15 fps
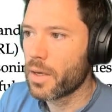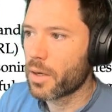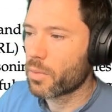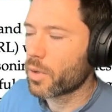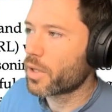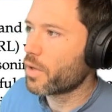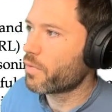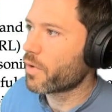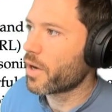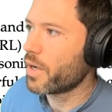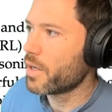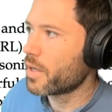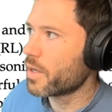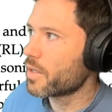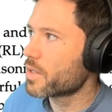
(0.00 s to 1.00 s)
And what they
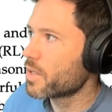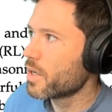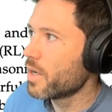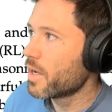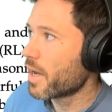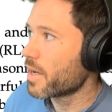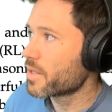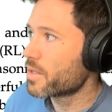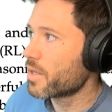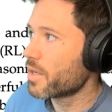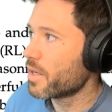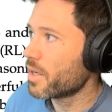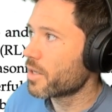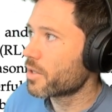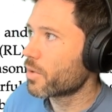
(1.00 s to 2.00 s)
find is, as
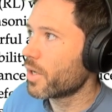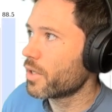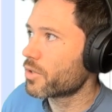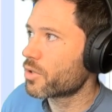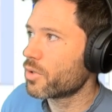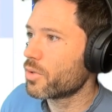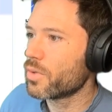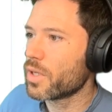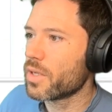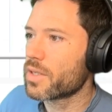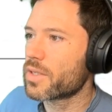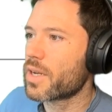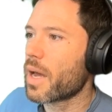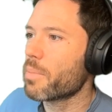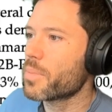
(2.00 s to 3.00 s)
they iterate through these
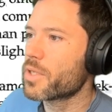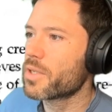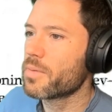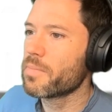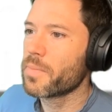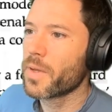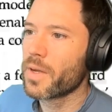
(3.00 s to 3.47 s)
steps,